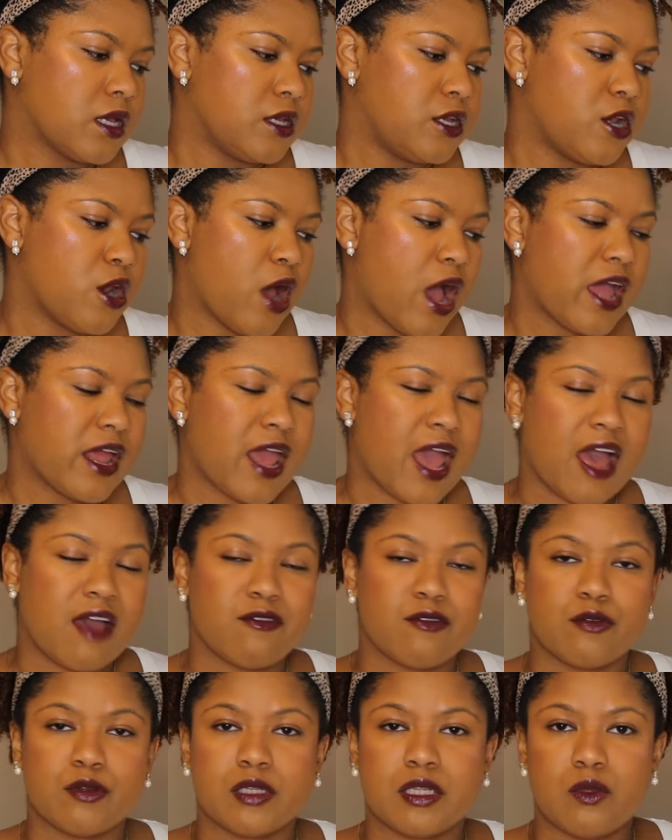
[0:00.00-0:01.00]
you know, I
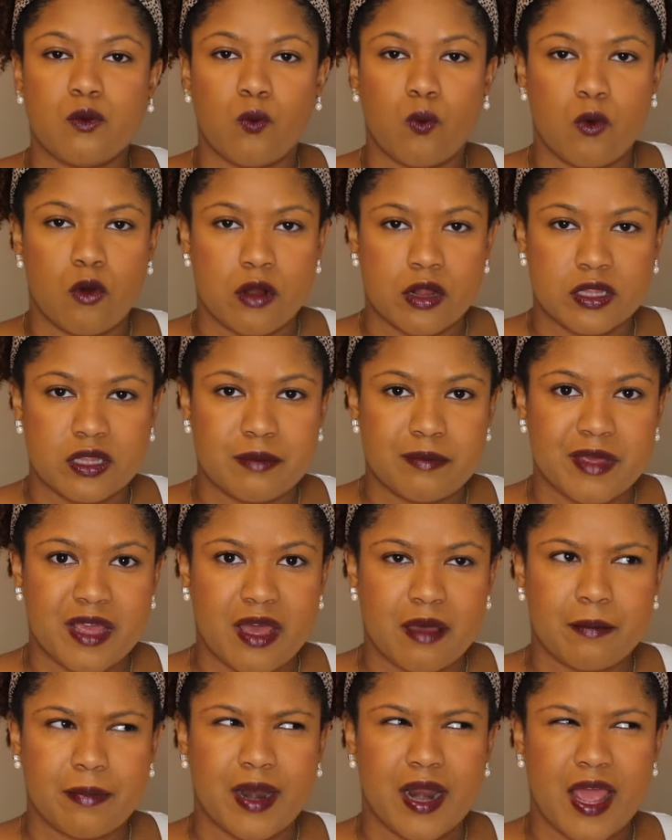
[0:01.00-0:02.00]
haven't really worn them
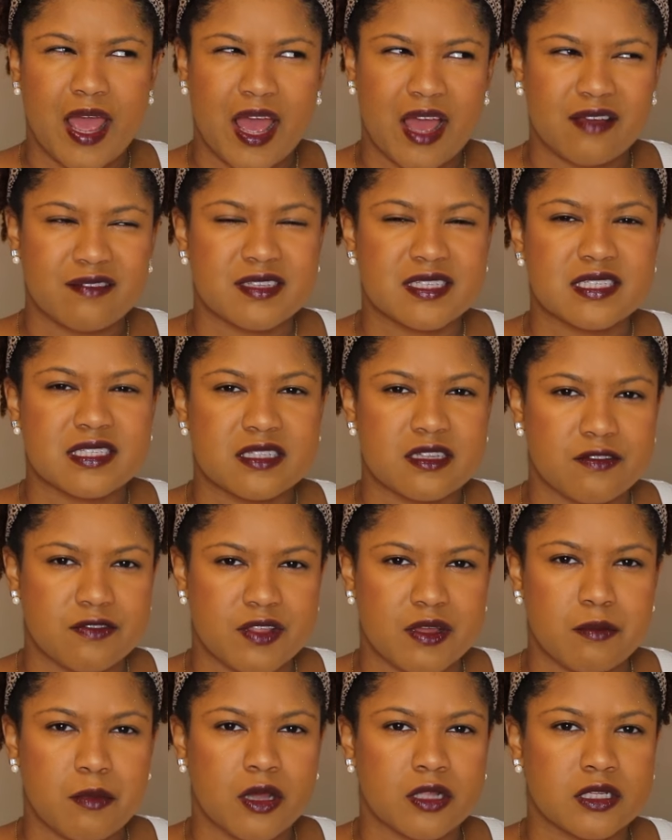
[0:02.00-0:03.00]
yet, but I have sniffed
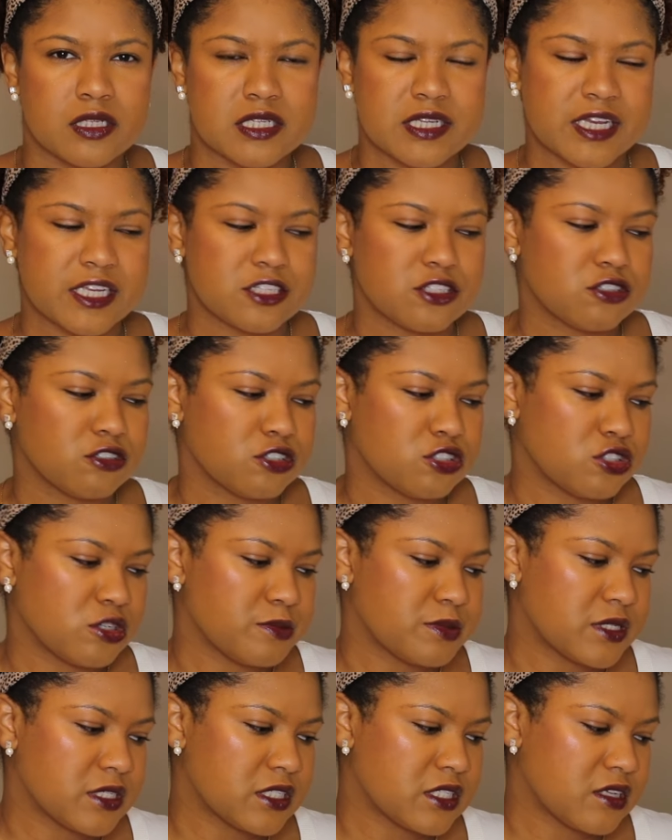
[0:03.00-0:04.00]
them on the tester
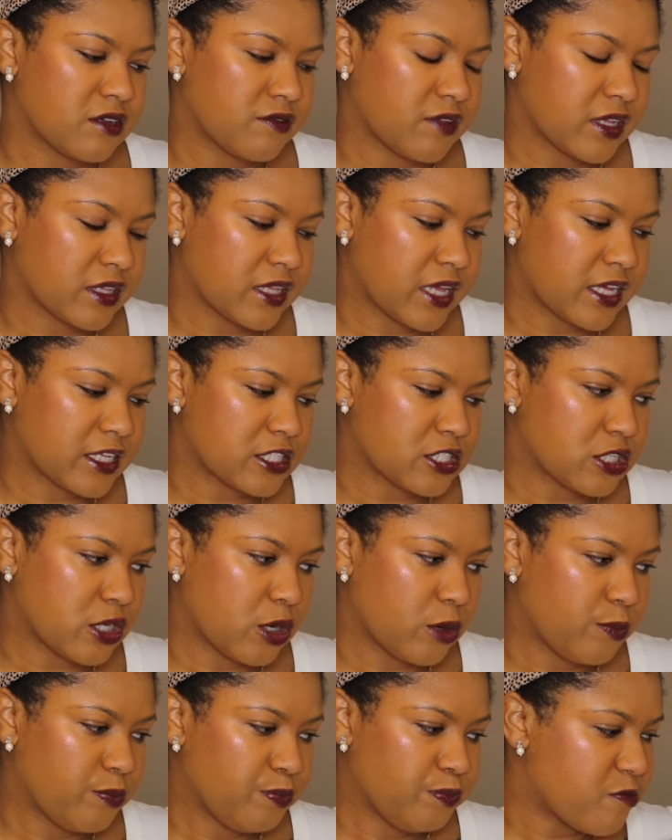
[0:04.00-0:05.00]
strips and stuff like that.
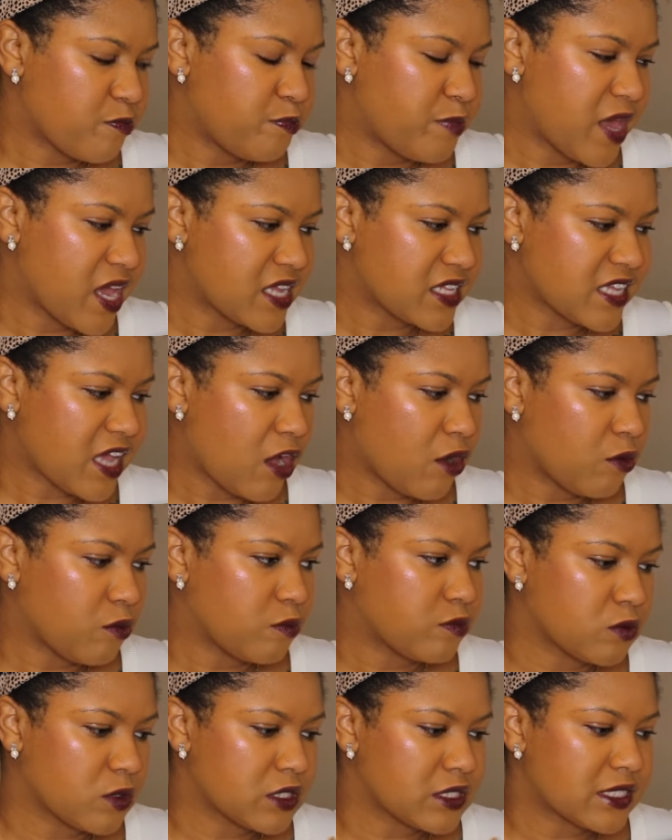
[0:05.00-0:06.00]
So I picked
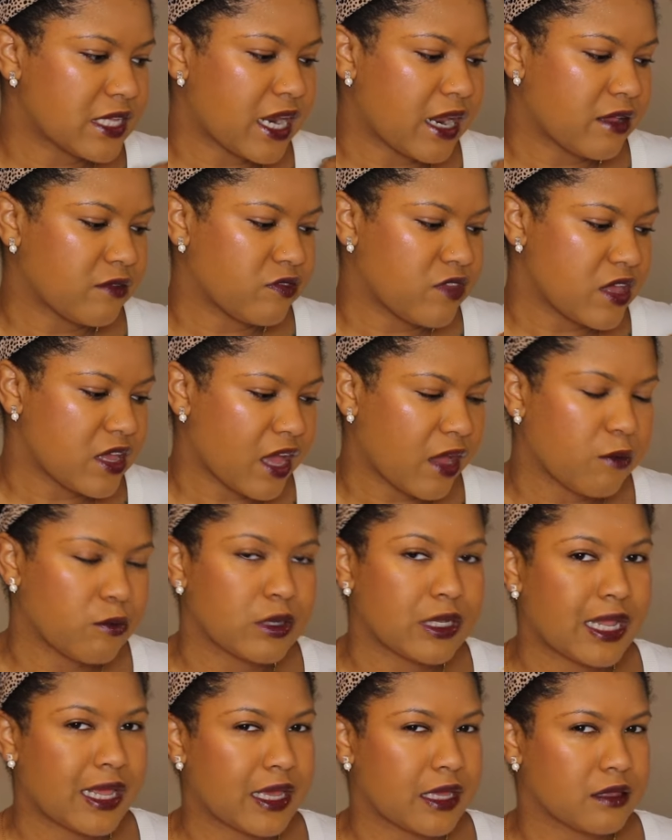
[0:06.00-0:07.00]
out ones that I think I
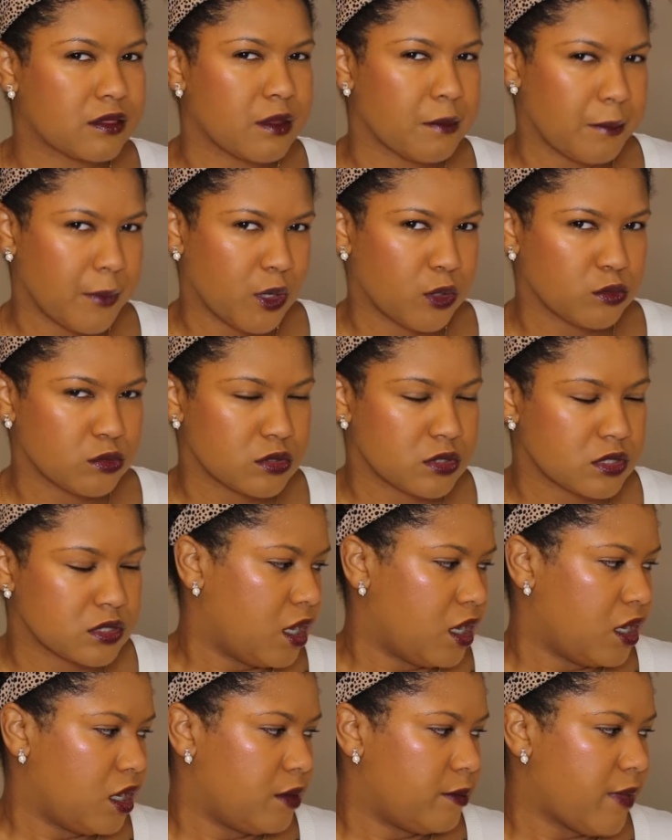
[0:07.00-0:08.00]
would like the most
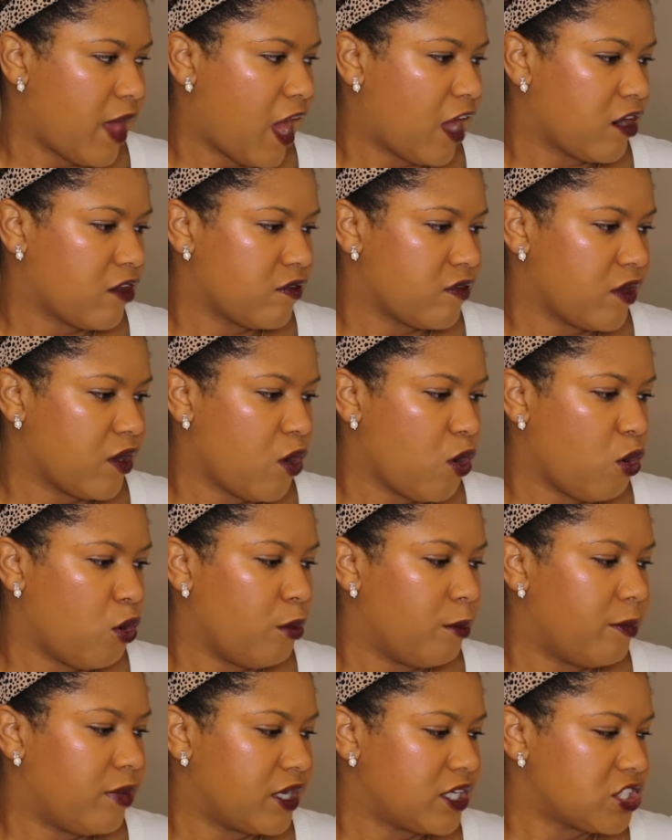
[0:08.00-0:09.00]
um, out of the
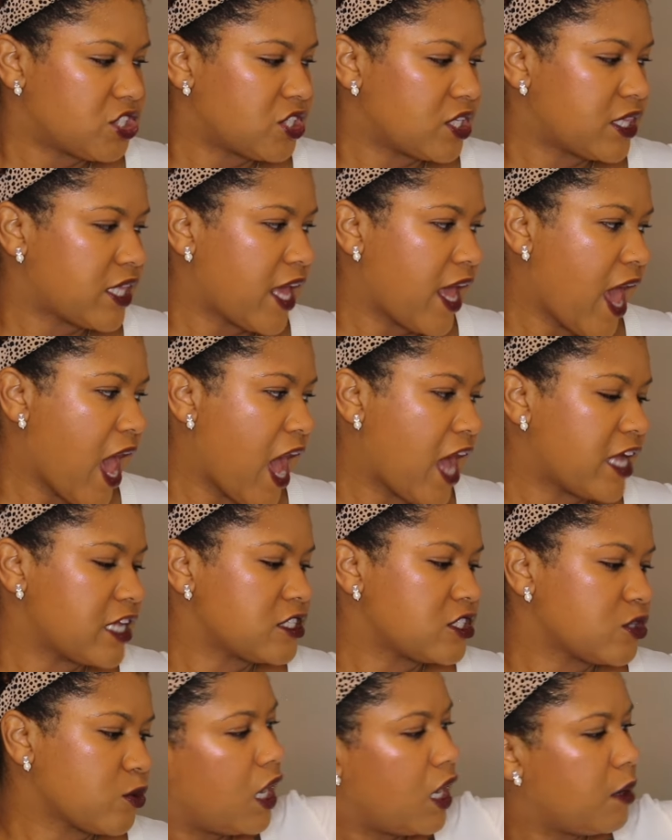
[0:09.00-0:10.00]
whole bunch that they
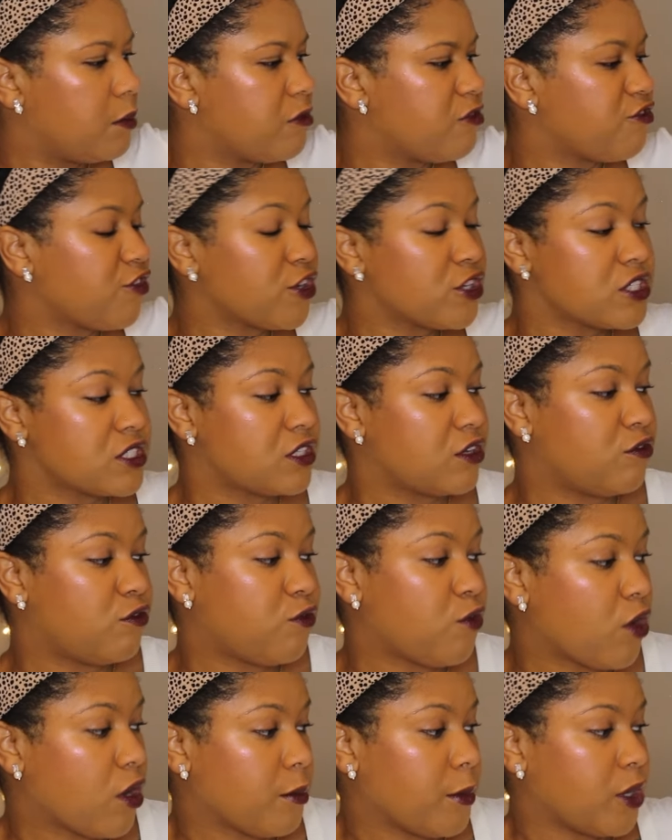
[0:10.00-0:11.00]
had. So um, first and
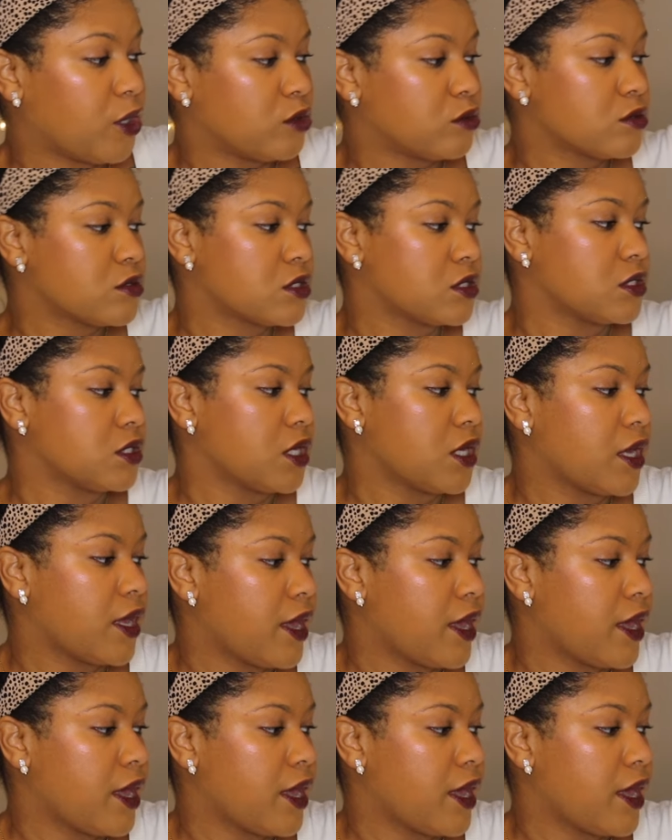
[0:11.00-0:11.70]
foremost,